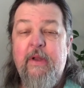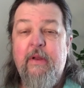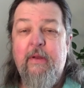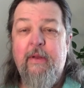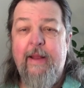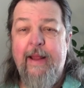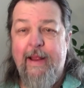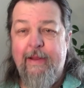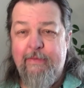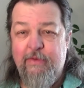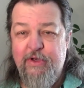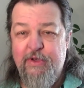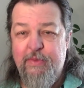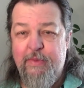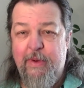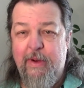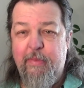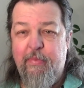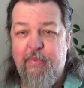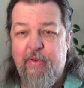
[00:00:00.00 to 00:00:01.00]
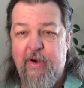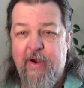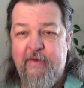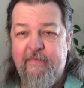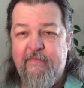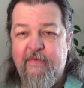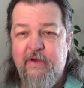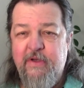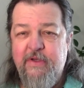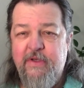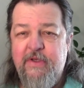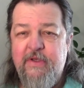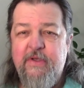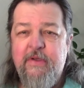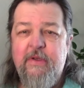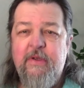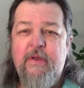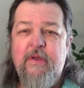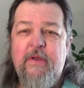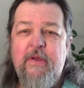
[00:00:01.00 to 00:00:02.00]
That was my preference
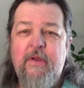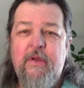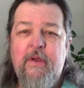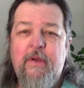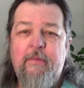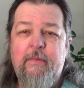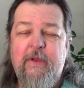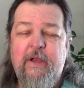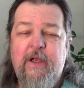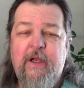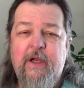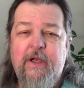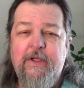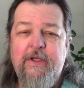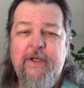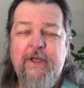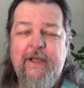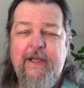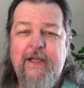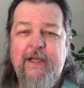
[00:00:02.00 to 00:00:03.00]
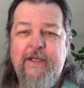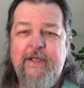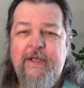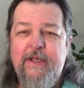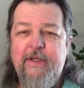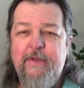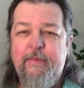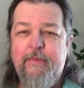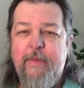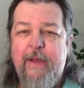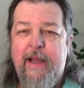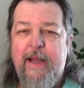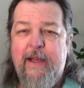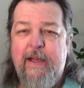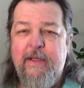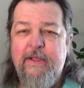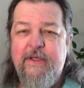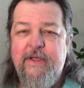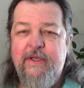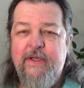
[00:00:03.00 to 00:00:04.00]
because it gets his
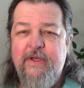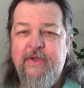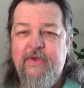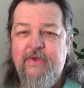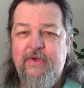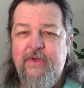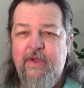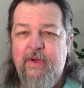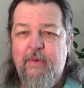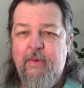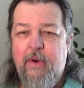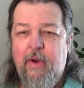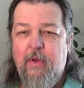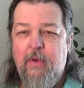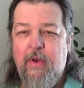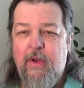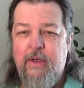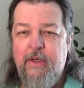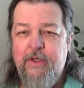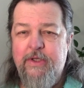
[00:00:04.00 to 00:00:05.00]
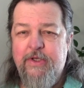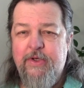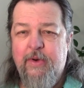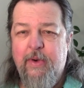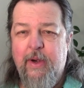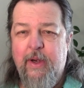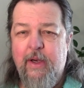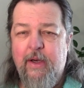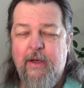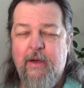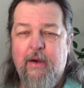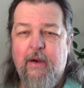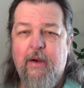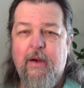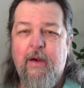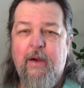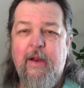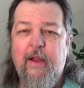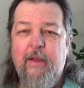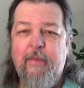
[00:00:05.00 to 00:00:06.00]
balance to zero on his credit
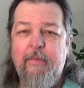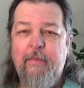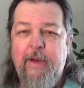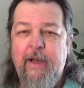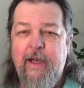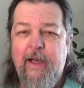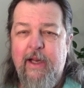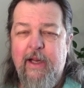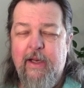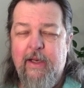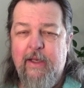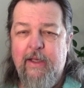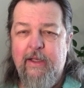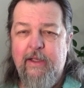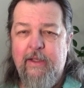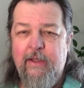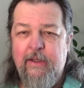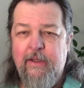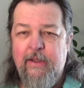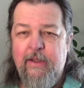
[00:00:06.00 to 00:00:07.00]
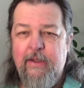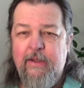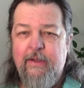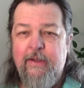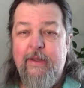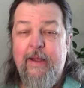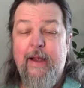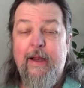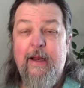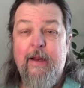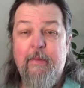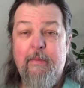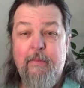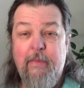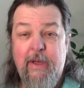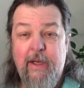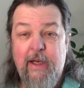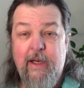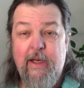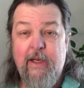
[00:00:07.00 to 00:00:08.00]
card immediately. That
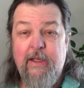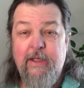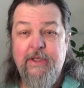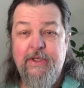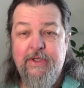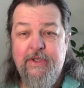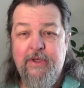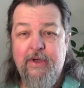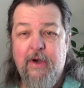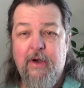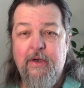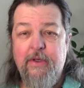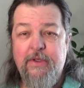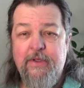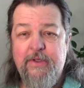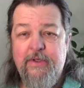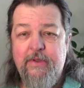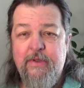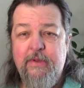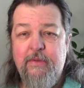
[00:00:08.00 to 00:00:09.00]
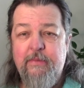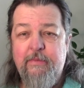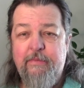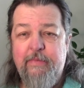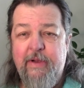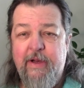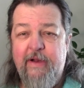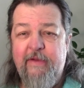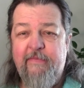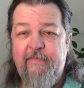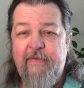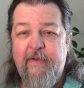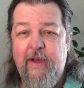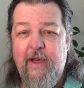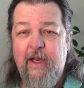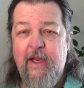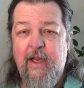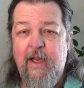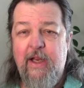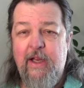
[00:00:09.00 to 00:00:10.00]
immediately starts
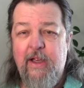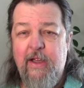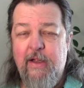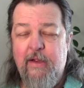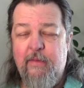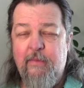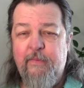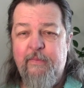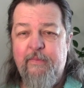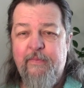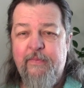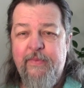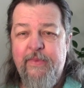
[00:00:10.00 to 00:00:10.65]
benefiting him.